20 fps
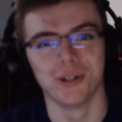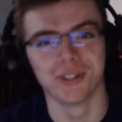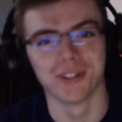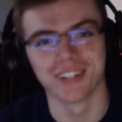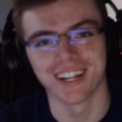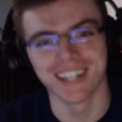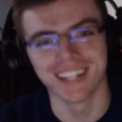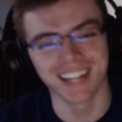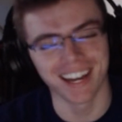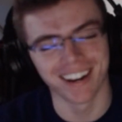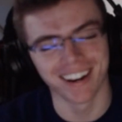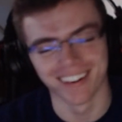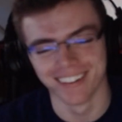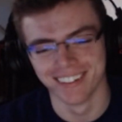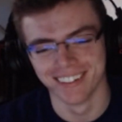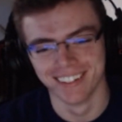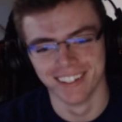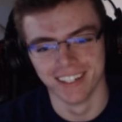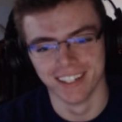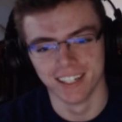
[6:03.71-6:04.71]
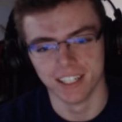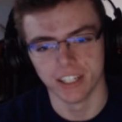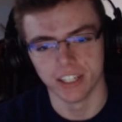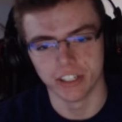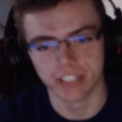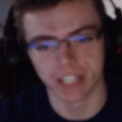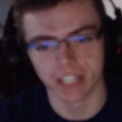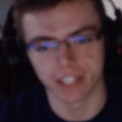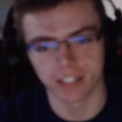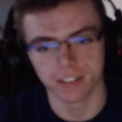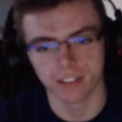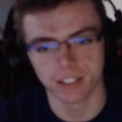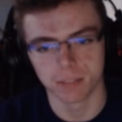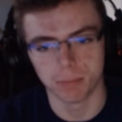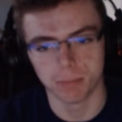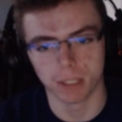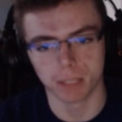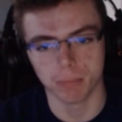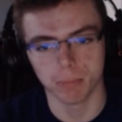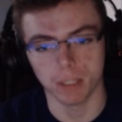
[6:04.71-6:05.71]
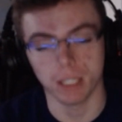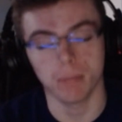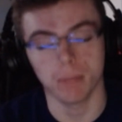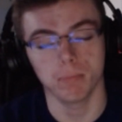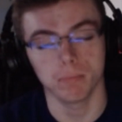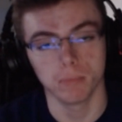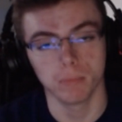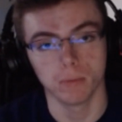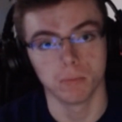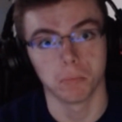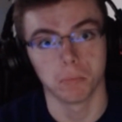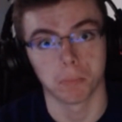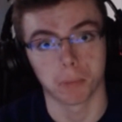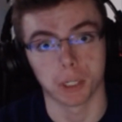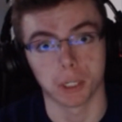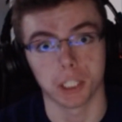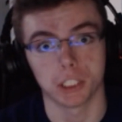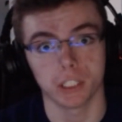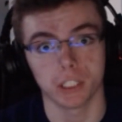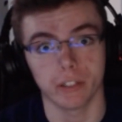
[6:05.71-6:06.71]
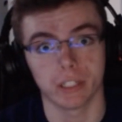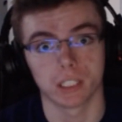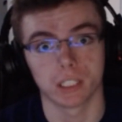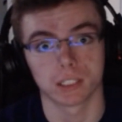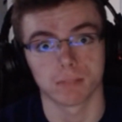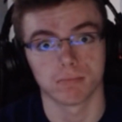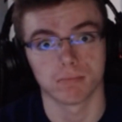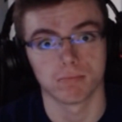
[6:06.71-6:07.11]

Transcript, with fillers: doing right now? You're taking this big meme pretty serious.